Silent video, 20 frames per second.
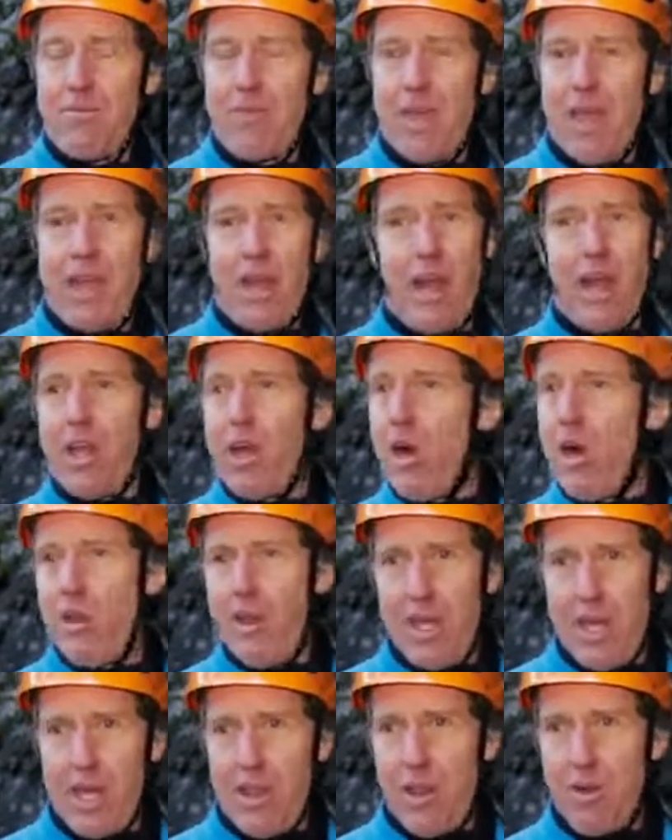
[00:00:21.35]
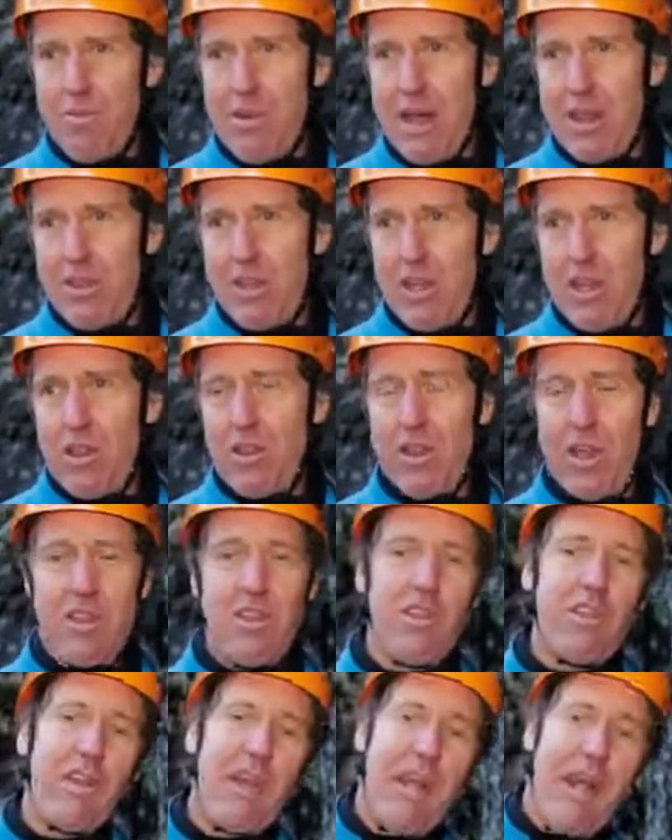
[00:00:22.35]
And like all the other methods, this
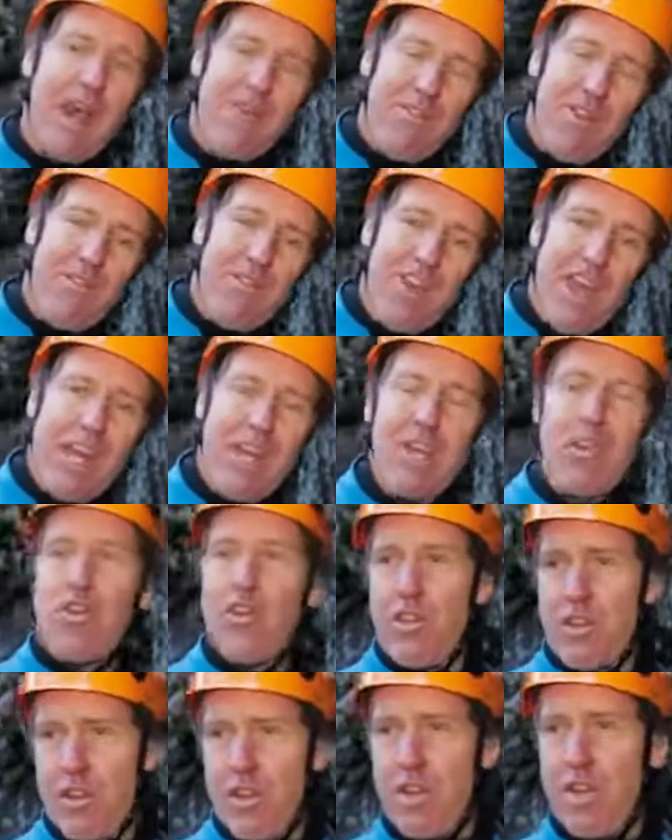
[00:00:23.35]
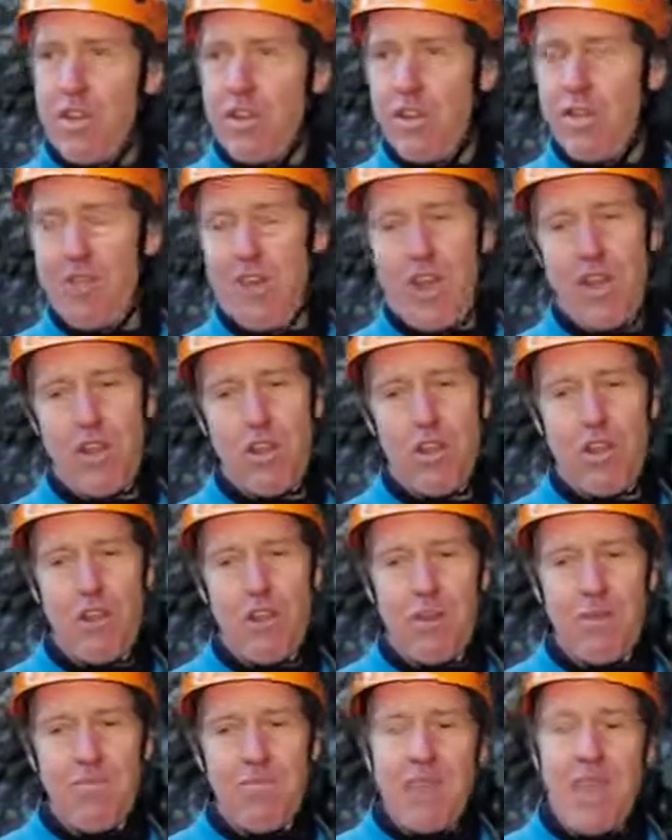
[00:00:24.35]
is going to have advantages and disadvantages.